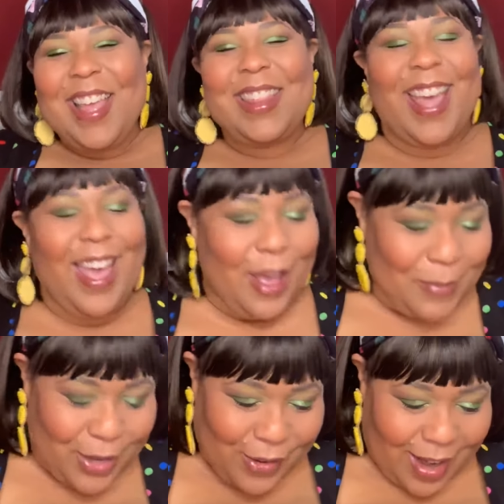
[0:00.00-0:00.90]
That
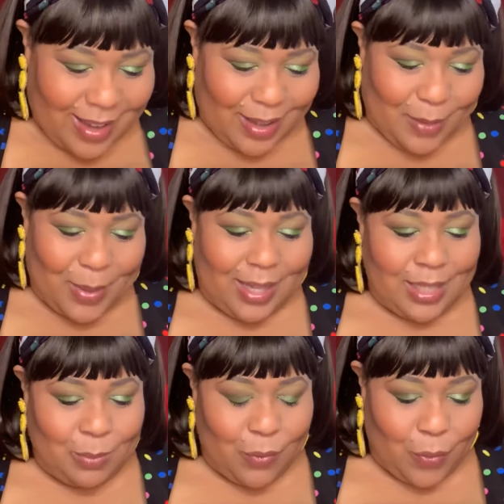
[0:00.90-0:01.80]
had me cracking up. But
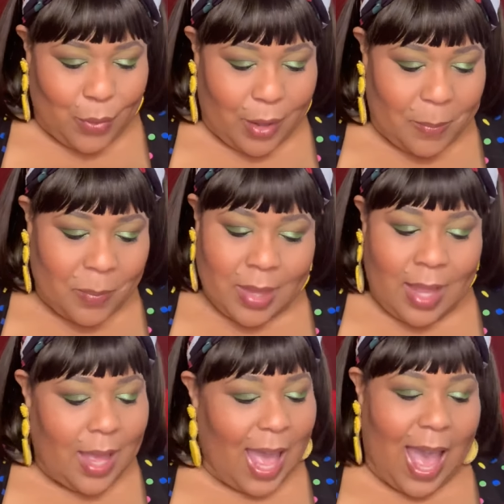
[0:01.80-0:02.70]
let's move on.
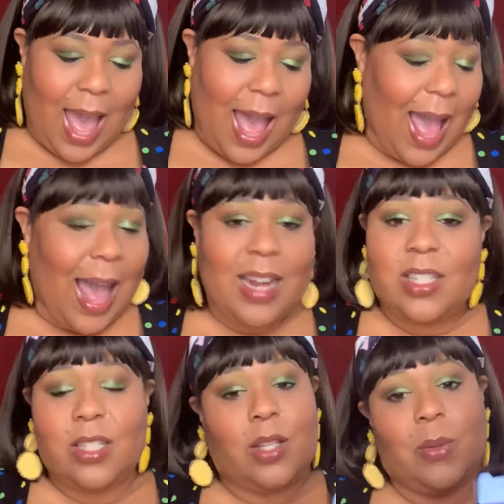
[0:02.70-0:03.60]
I
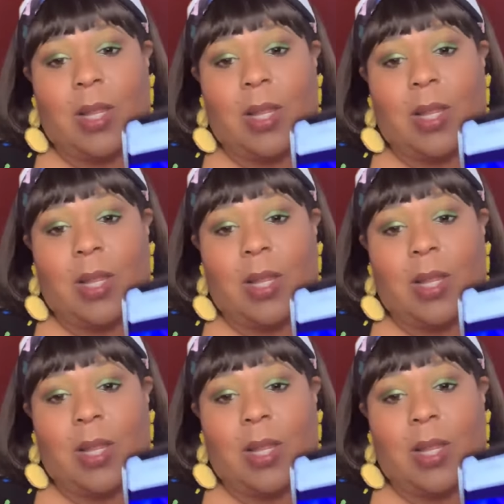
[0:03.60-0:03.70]
just don't